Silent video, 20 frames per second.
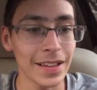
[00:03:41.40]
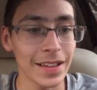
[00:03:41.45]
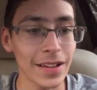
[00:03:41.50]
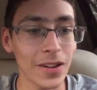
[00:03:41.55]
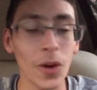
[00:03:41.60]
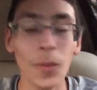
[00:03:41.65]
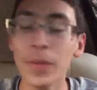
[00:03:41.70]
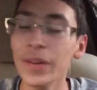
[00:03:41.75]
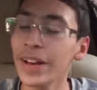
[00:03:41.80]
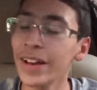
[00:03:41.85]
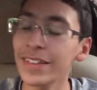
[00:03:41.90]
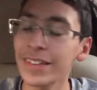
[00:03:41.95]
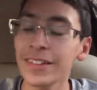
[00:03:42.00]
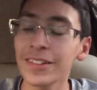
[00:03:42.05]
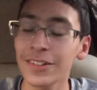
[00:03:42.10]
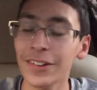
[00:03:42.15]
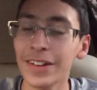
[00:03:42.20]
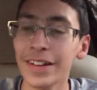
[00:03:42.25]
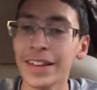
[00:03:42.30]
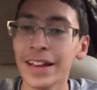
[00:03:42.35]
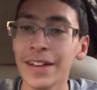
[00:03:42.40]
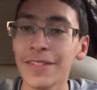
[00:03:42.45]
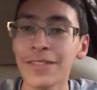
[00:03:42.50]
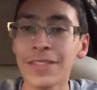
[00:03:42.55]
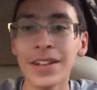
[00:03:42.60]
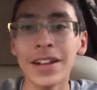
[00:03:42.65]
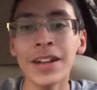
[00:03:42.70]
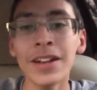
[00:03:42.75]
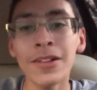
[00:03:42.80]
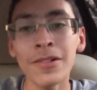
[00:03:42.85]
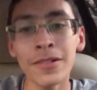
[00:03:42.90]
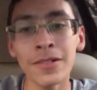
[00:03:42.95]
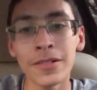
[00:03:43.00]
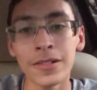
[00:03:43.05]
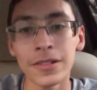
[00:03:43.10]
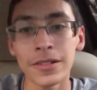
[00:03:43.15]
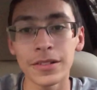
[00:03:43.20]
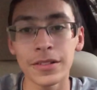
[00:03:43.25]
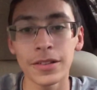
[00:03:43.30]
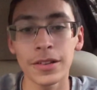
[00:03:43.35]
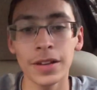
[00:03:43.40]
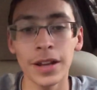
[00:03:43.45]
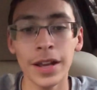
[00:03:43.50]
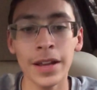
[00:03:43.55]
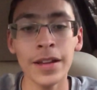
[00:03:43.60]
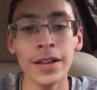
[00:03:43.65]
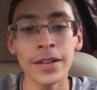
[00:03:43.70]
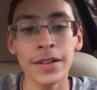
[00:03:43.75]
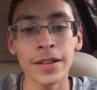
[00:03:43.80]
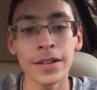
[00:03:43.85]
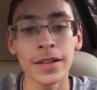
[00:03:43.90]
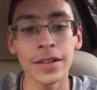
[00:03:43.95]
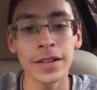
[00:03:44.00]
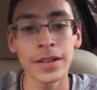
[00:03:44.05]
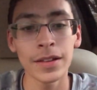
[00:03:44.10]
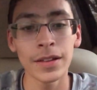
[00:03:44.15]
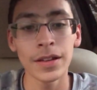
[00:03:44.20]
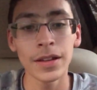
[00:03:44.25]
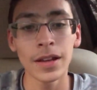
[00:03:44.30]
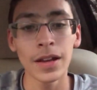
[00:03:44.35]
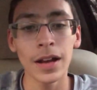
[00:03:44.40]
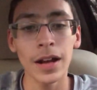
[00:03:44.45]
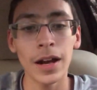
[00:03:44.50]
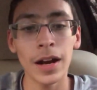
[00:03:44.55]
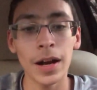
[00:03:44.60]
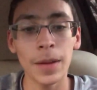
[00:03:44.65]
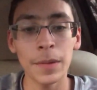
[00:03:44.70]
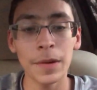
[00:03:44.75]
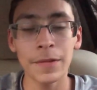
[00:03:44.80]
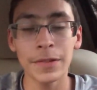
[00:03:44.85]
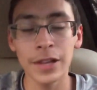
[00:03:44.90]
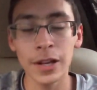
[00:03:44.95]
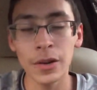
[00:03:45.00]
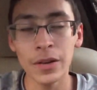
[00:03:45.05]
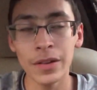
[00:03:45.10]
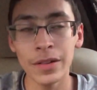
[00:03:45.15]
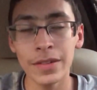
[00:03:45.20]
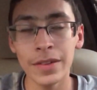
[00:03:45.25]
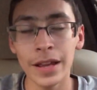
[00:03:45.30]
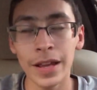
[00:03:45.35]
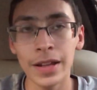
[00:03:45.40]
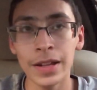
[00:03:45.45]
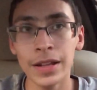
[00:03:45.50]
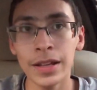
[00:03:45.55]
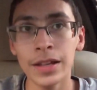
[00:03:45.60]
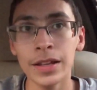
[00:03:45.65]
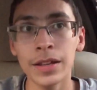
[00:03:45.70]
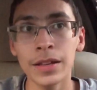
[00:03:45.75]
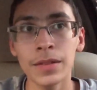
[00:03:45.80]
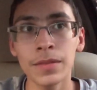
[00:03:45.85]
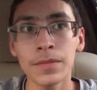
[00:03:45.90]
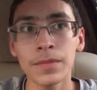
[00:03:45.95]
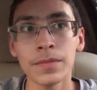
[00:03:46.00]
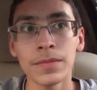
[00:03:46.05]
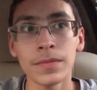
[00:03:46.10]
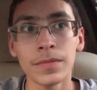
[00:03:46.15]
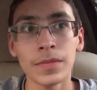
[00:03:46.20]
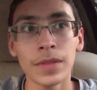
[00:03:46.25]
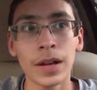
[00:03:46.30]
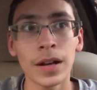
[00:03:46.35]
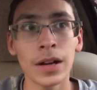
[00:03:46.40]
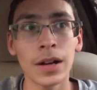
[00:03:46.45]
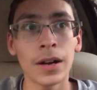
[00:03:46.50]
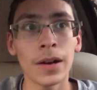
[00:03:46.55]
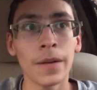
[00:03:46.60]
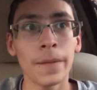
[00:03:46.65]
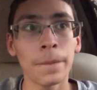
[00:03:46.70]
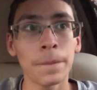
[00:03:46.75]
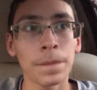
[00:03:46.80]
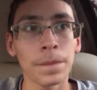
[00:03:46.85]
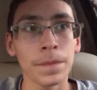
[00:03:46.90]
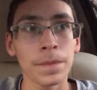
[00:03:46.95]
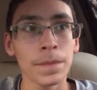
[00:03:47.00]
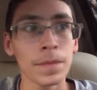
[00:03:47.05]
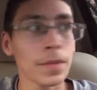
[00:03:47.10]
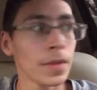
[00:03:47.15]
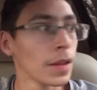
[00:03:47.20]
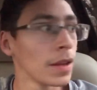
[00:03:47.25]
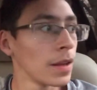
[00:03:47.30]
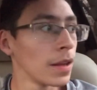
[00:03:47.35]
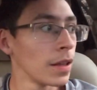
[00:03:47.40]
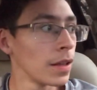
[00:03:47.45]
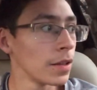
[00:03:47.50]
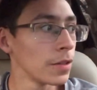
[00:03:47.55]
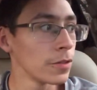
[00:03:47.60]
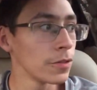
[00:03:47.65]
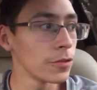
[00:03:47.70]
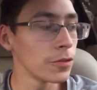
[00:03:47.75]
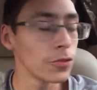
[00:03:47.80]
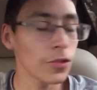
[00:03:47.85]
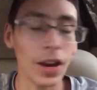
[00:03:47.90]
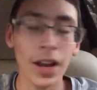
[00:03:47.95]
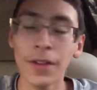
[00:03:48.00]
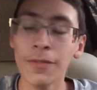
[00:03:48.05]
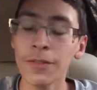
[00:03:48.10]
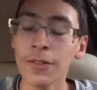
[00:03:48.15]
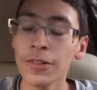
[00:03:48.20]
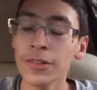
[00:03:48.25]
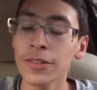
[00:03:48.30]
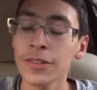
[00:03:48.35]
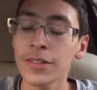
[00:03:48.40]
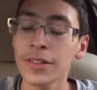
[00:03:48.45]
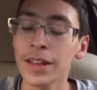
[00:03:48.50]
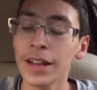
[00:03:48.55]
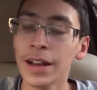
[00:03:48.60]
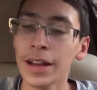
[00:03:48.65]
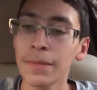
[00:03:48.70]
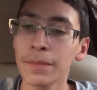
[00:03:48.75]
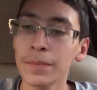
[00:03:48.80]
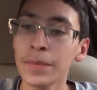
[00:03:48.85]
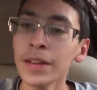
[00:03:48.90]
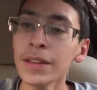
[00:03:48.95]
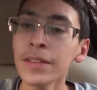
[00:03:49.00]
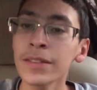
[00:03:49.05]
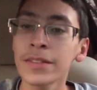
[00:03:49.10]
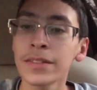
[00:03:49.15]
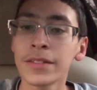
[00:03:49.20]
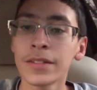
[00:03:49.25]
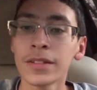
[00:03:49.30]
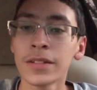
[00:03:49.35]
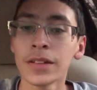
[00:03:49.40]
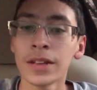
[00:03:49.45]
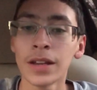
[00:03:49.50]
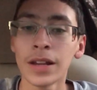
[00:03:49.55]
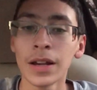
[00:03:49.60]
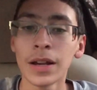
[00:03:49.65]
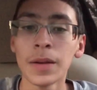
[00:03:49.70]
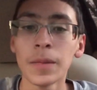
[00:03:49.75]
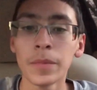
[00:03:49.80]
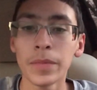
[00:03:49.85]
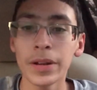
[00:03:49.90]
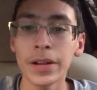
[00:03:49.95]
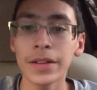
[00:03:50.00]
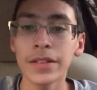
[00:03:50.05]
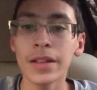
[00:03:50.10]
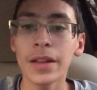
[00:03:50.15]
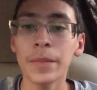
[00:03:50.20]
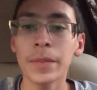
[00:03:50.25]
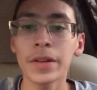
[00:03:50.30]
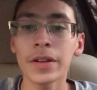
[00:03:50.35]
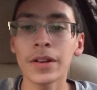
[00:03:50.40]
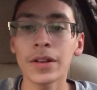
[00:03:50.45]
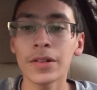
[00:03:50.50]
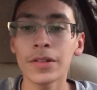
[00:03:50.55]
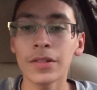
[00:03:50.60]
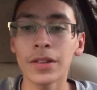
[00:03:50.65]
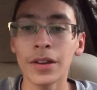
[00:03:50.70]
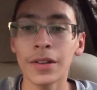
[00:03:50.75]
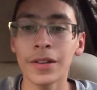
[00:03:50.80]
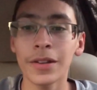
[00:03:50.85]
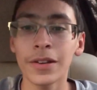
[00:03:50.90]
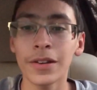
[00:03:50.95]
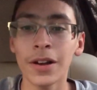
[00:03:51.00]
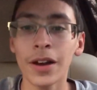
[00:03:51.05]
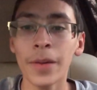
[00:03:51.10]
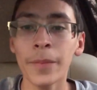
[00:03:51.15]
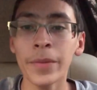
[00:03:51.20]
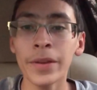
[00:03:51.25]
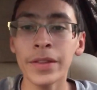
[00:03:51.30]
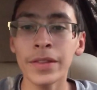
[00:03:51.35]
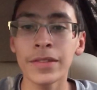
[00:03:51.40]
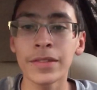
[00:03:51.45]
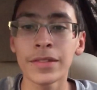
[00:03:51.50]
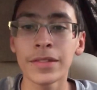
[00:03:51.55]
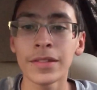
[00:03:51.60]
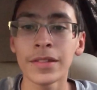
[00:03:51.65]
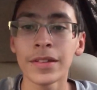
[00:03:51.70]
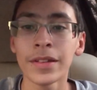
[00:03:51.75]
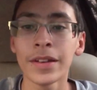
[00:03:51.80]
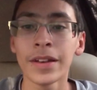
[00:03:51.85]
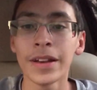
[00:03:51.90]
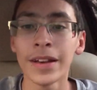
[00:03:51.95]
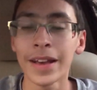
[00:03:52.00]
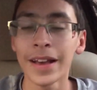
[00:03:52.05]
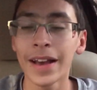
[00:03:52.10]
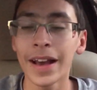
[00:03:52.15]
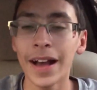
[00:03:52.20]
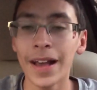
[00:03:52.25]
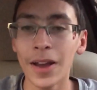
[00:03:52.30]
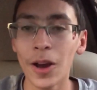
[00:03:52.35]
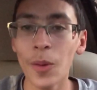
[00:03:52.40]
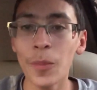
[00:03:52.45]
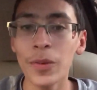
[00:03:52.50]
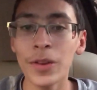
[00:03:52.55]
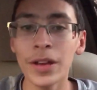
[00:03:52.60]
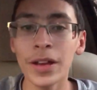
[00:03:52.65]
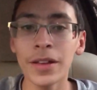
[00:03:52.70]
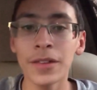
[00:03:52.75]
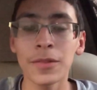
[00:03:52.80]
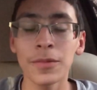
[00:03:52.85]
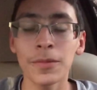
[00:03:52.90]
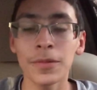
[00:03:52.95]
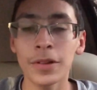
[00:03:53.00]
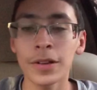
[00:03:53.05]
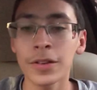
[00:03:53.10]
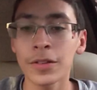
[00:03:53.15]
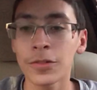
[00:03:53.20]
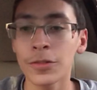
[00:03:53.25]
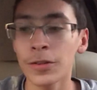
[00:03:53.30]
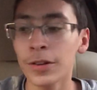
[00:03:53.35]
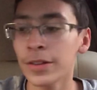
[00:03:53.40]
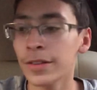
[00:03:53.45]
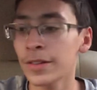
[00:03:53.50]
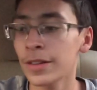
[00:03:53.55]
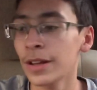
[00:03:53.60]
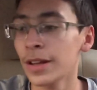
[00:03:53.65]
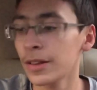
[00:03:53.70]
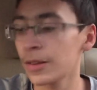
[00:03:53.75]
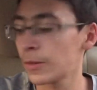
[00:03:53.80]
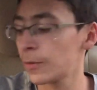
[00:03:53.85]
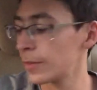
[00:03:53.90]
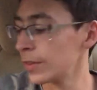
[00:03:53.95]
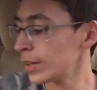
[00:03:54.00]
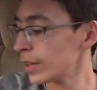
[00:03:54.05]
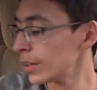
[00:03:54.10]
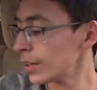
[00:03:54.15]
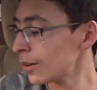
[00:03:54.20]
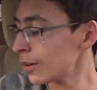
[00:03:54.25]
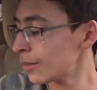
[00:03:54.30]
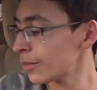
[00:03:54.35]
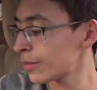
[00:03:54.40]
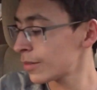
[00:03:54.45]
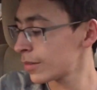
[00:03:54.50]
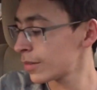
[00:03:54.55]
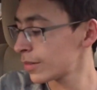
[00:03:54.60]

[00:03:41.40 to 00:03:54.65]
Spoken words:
hope you guys enjoyed that video today. If there was any drivers that I missed, please let me know down in the comments. I hope you guys enjoyed today's video.